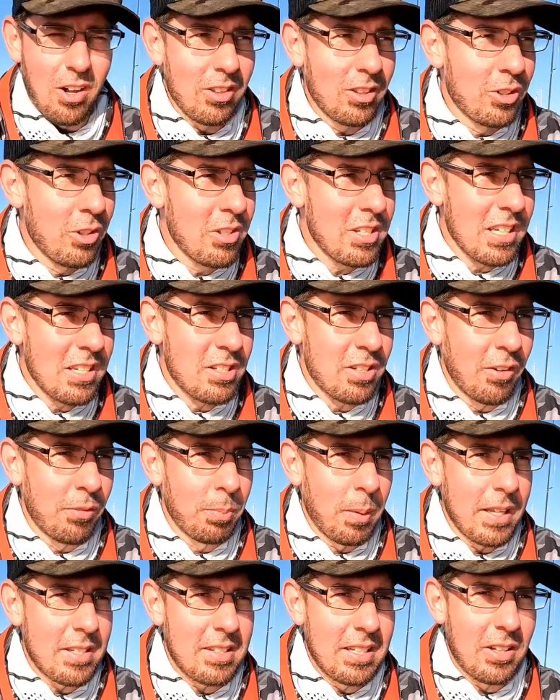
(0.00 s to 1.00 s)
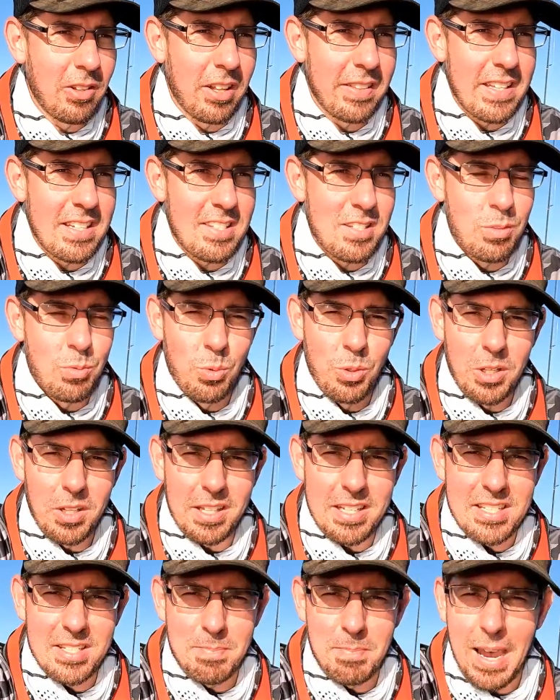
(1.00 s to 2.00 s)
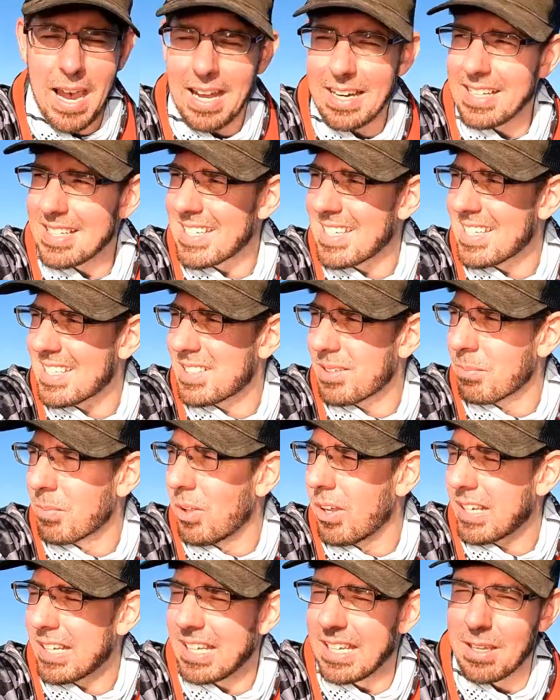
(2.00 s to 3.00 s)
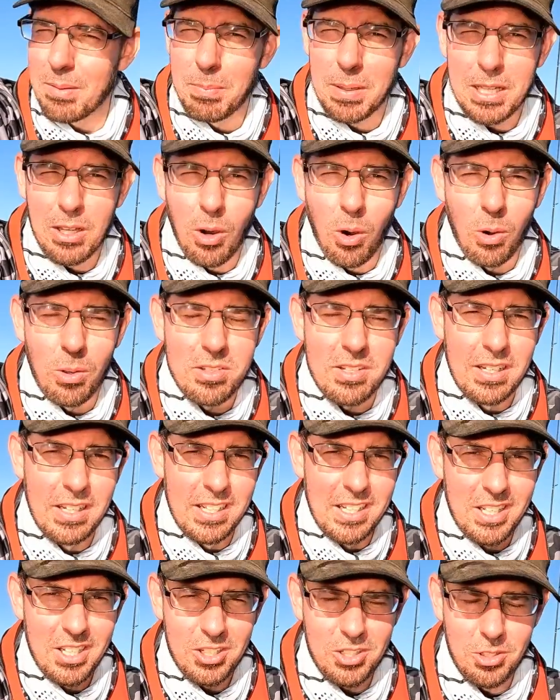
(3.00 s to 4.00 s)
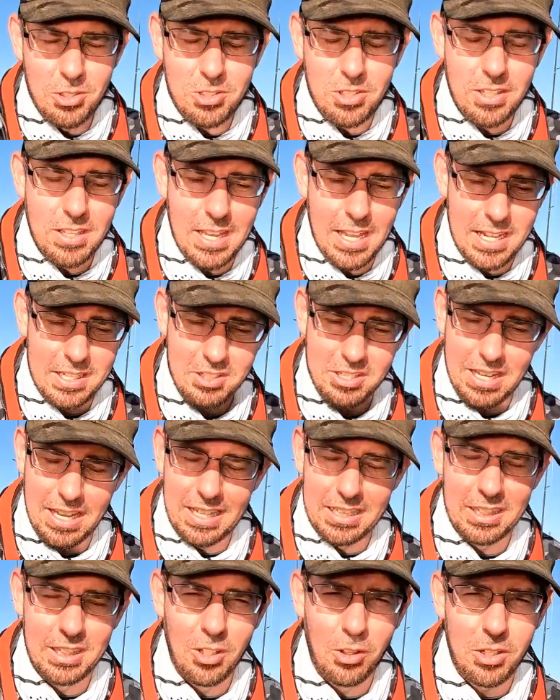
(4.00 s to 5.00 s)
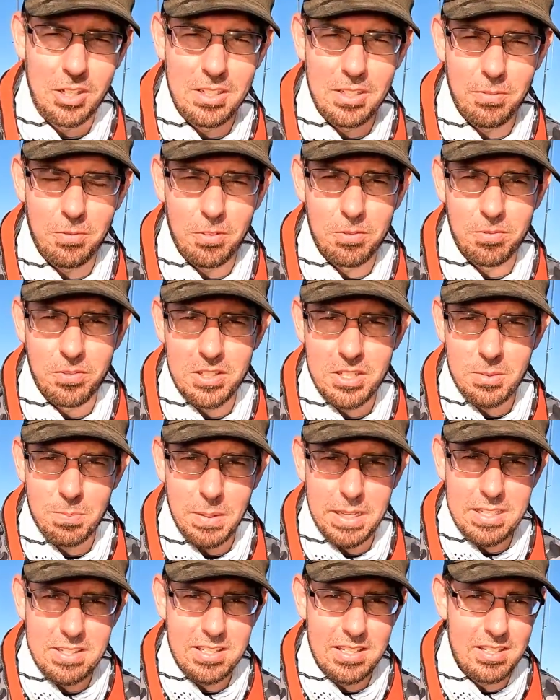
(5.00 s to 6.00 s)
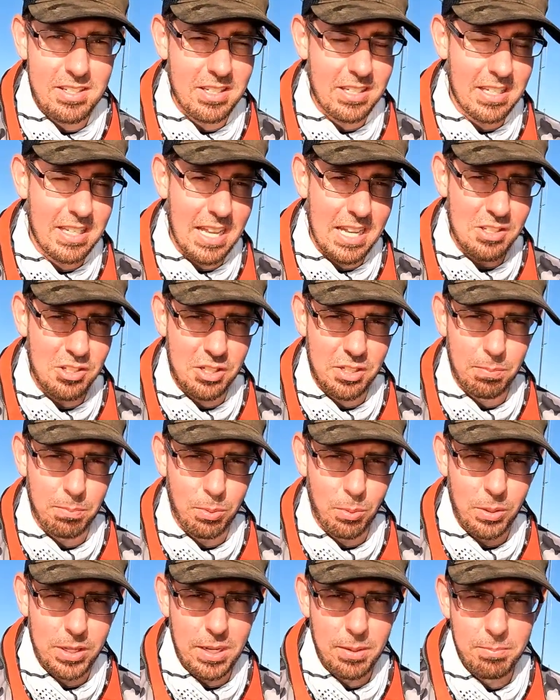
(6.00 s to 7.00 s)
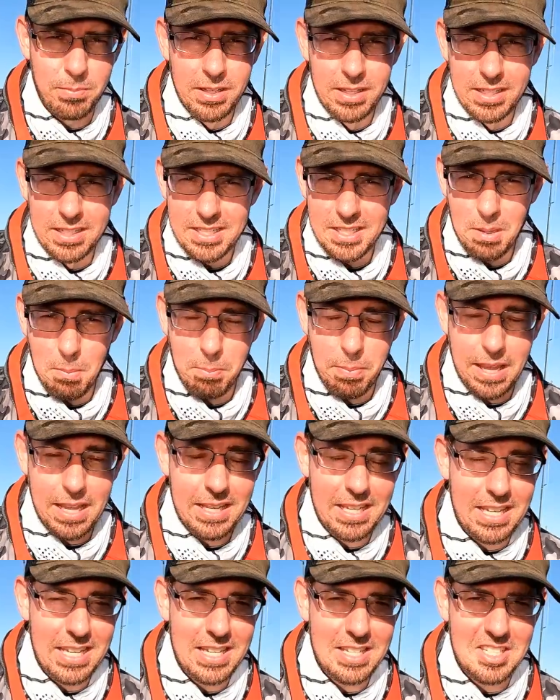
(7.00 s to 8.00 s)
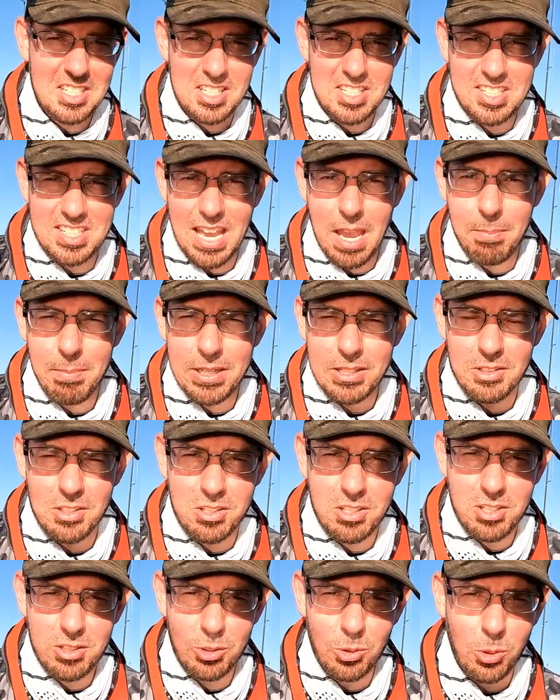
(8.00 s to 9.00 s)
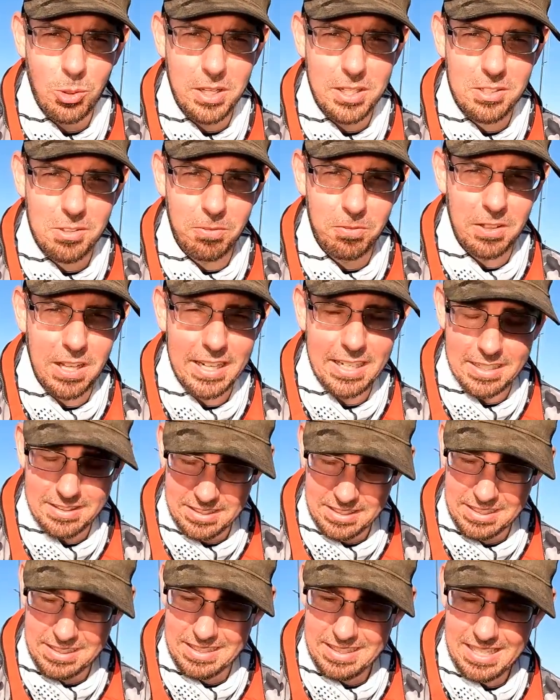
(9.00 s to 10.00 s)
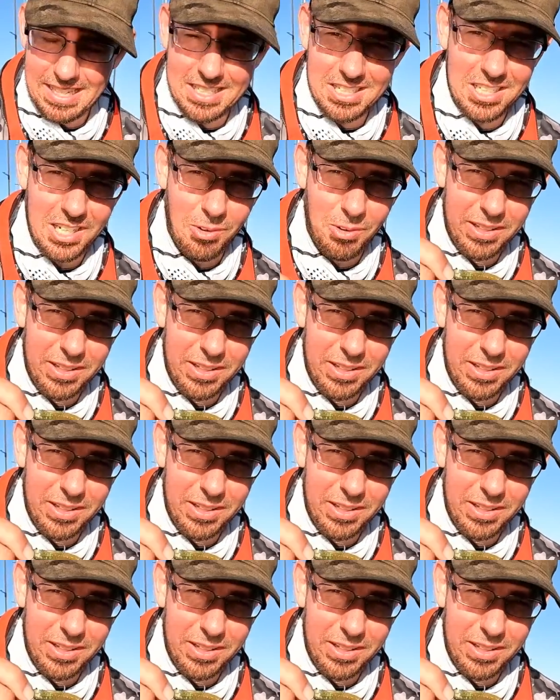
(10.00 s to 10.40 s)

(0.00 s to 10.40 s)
Using a soft plastic like this is really smart in a system like here, because you can catch a lot of different fish species. So you can catch your bream, your pinkies, your salmon, your snook and your flathead. And you know